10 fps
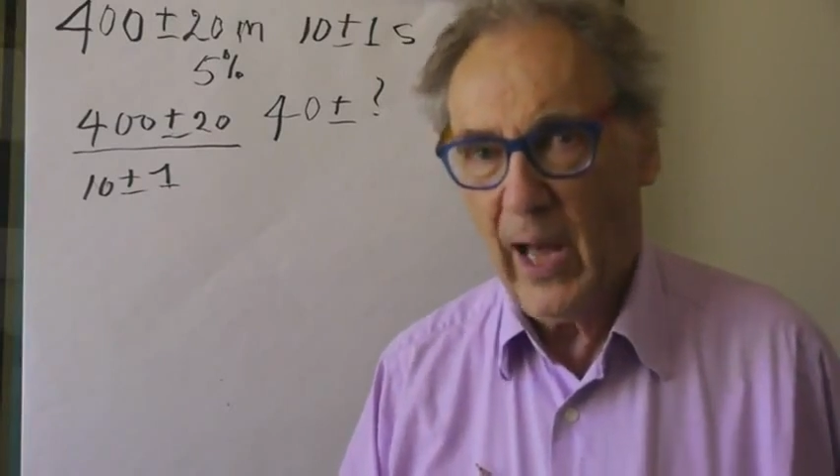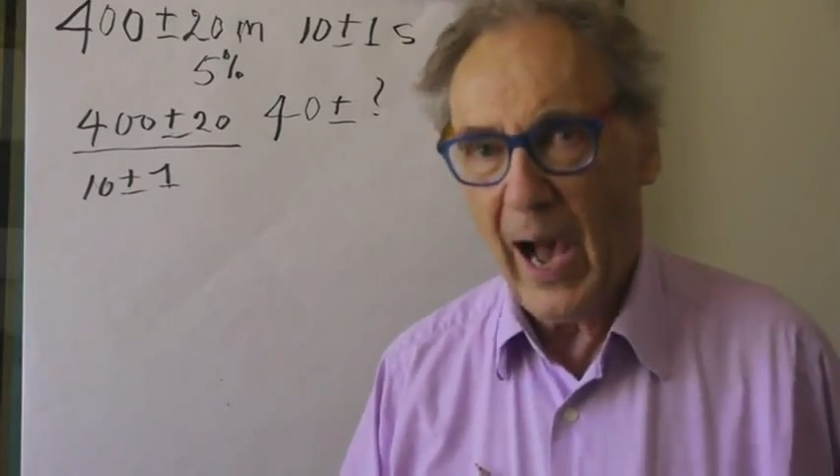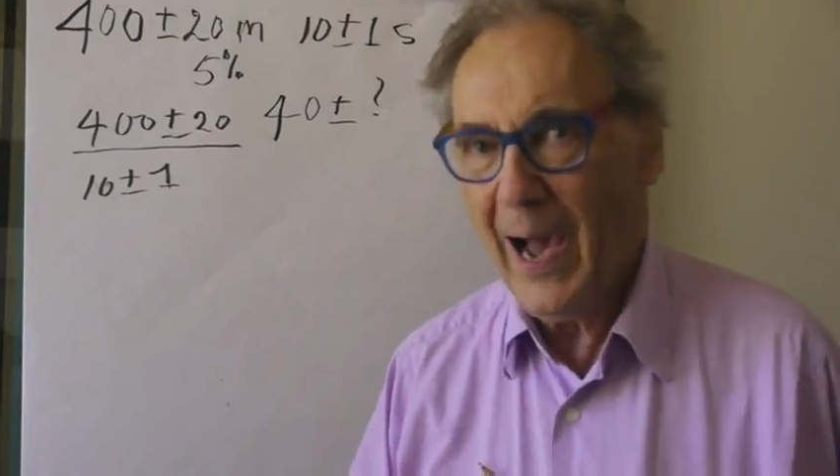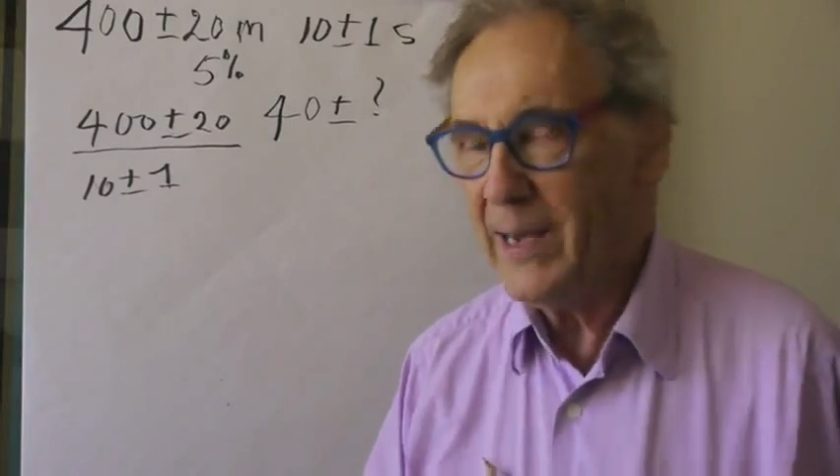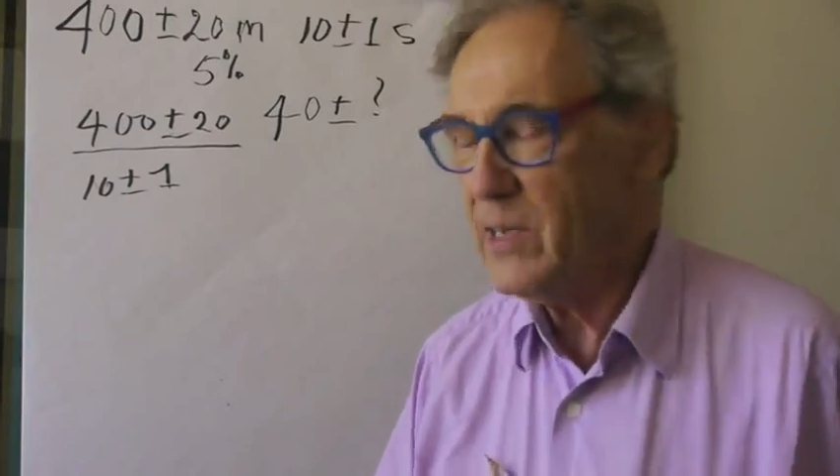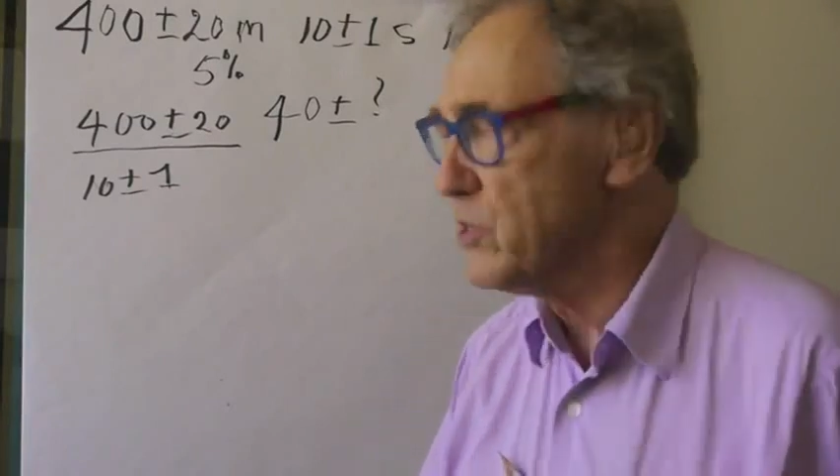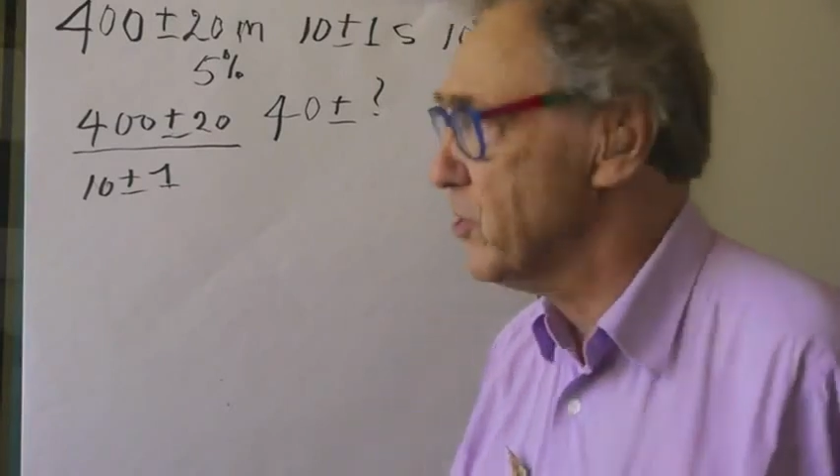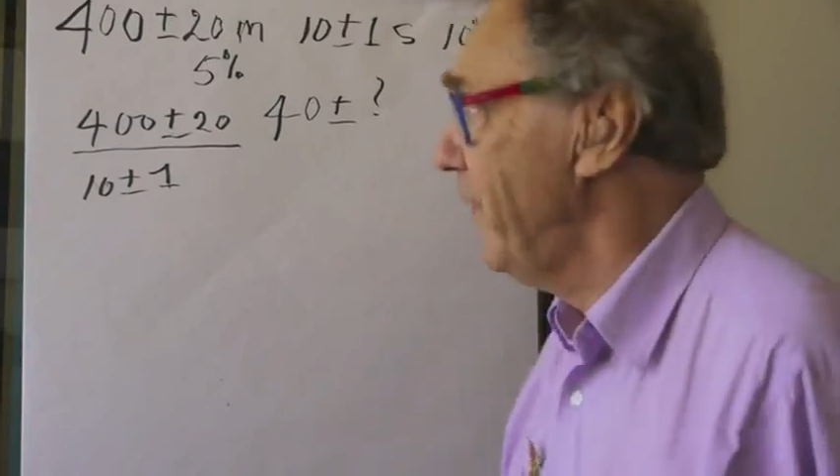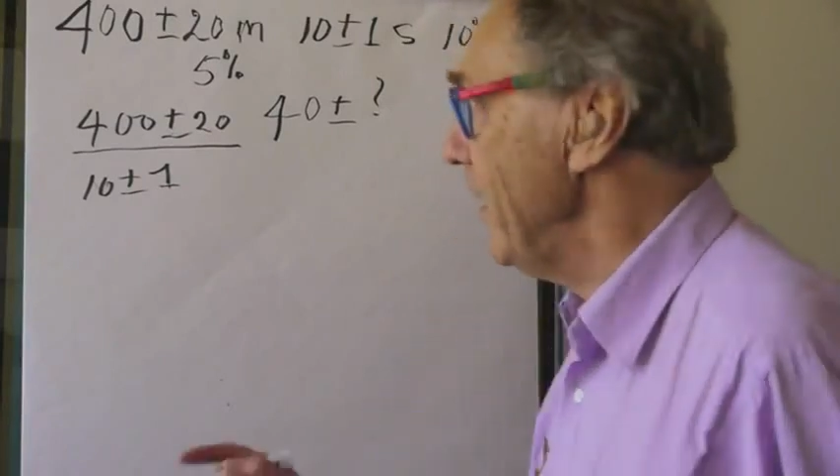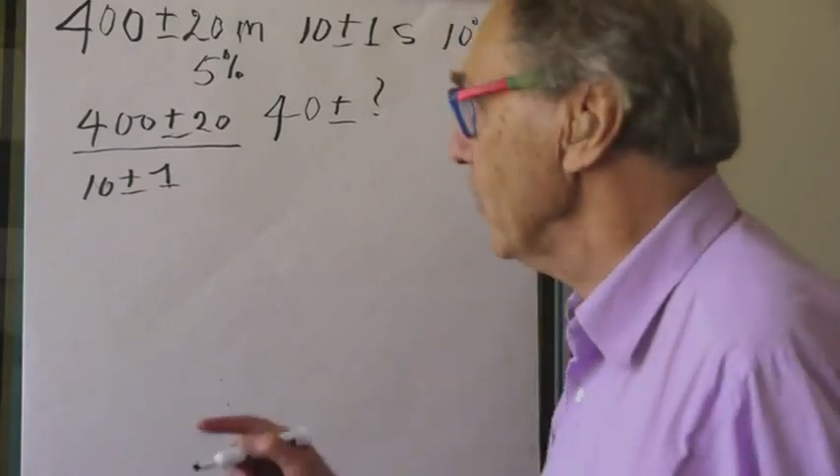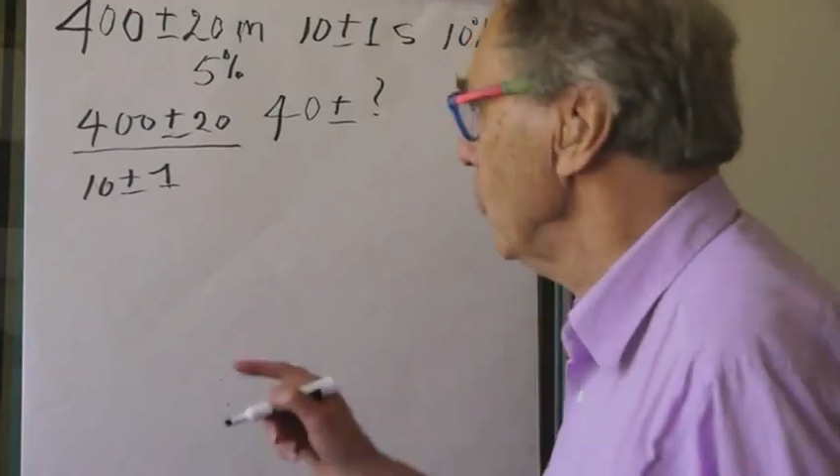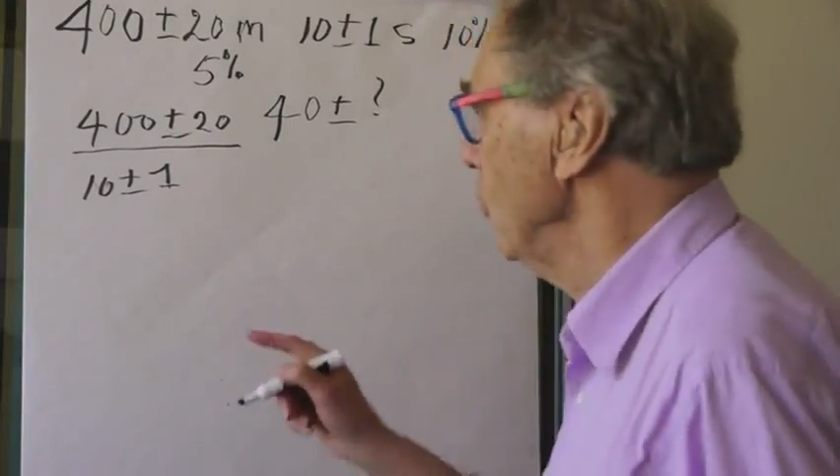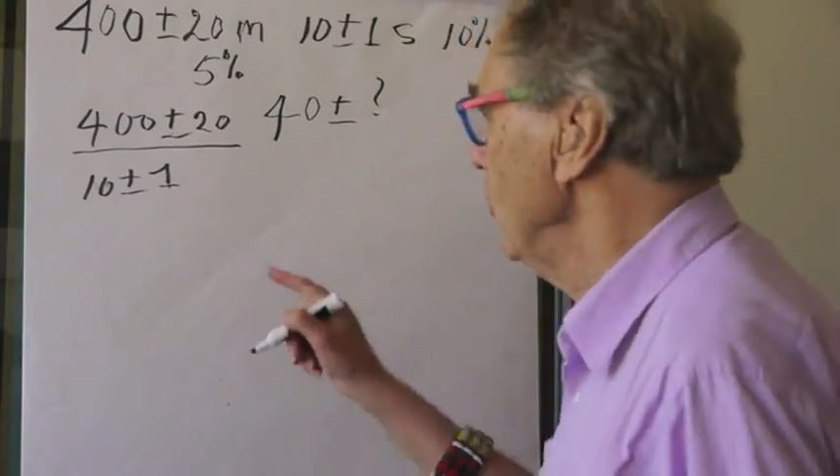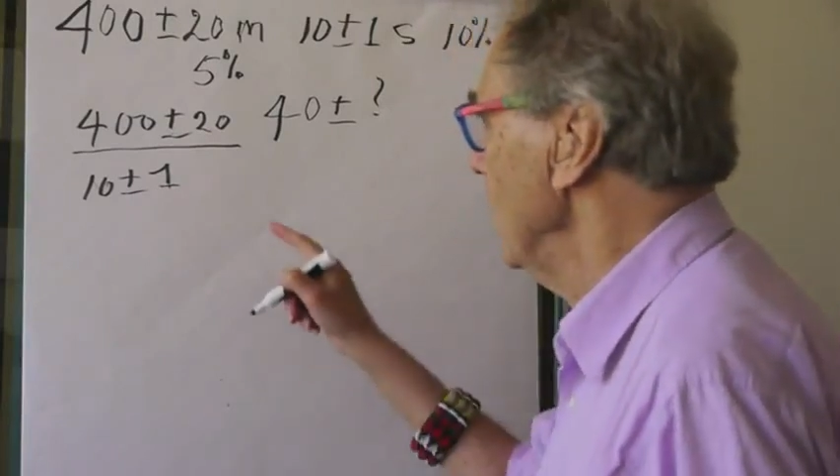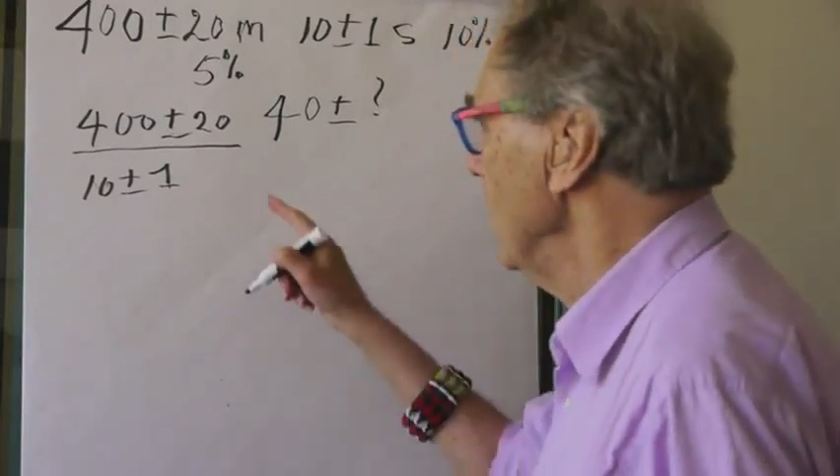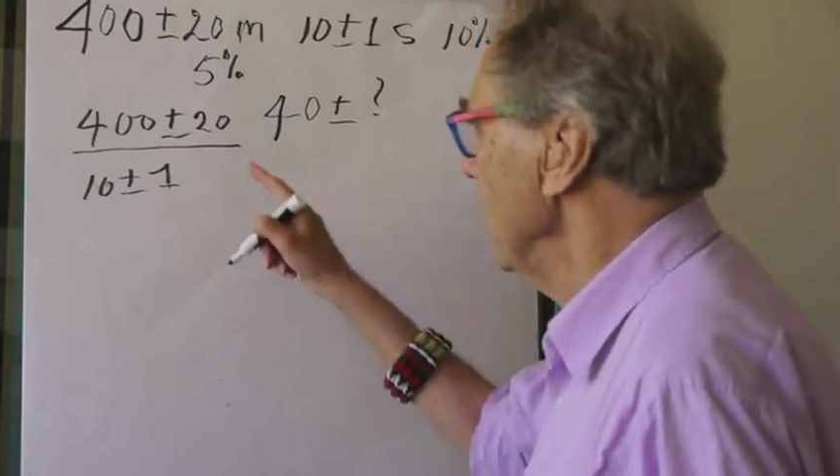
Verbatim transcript: The highest value